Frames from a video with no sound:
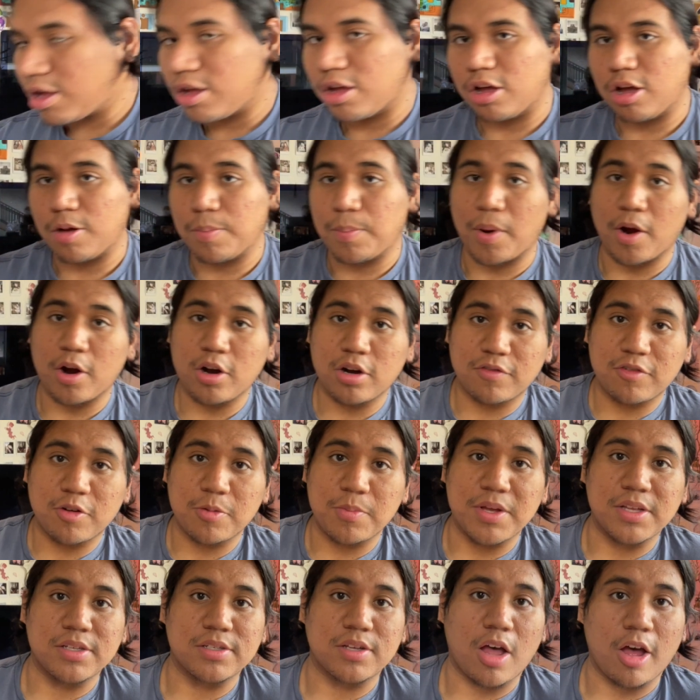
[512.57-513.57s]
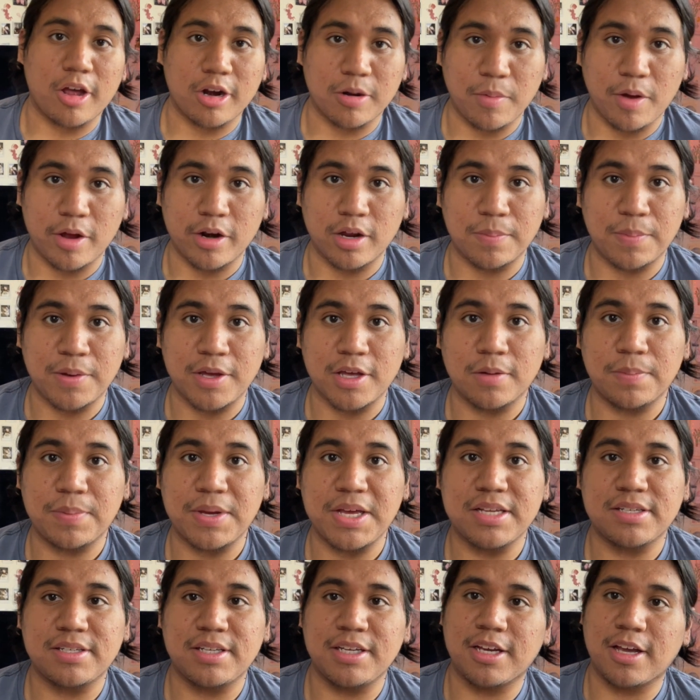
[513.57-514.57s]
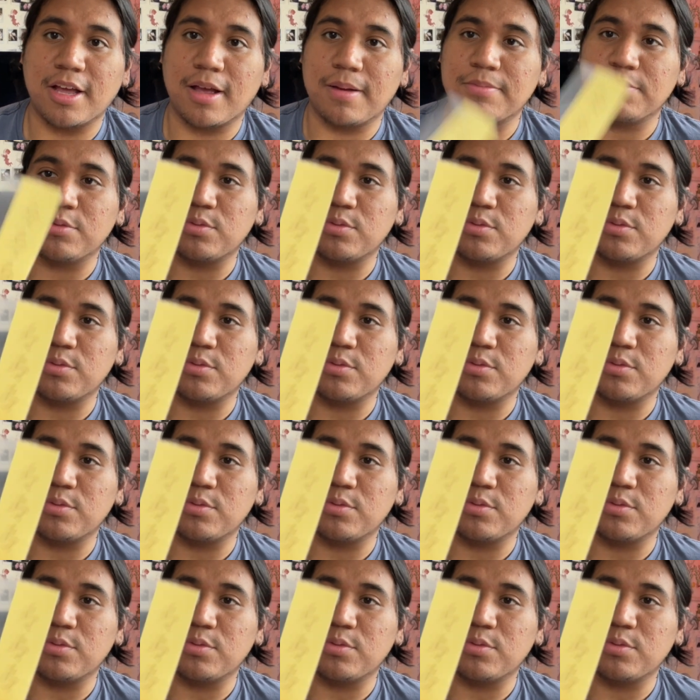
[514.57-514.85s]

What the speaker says: Apart from his onomatopoeia piece, he comes